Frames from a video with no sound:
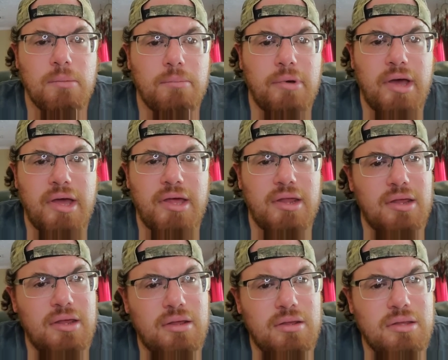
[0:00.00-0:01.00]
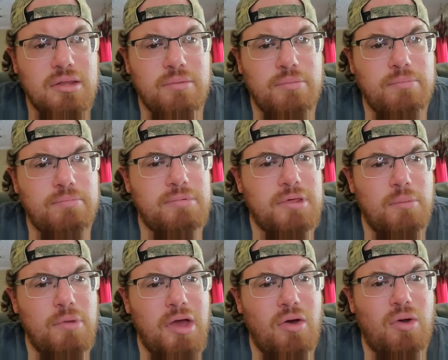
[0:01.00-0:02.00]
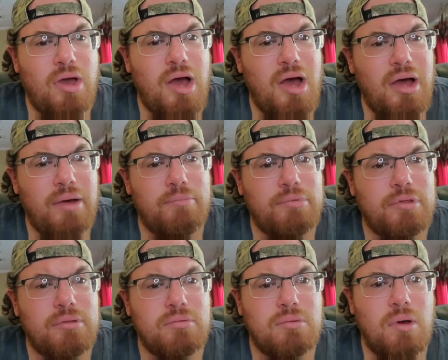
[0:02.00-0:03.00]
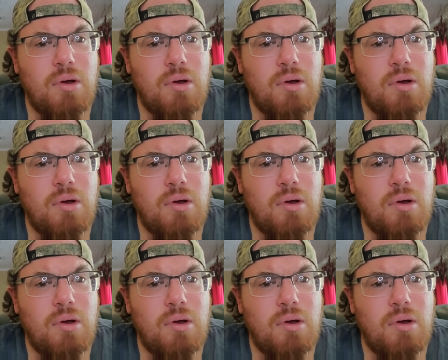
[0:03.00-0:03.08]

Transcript: But somehow cops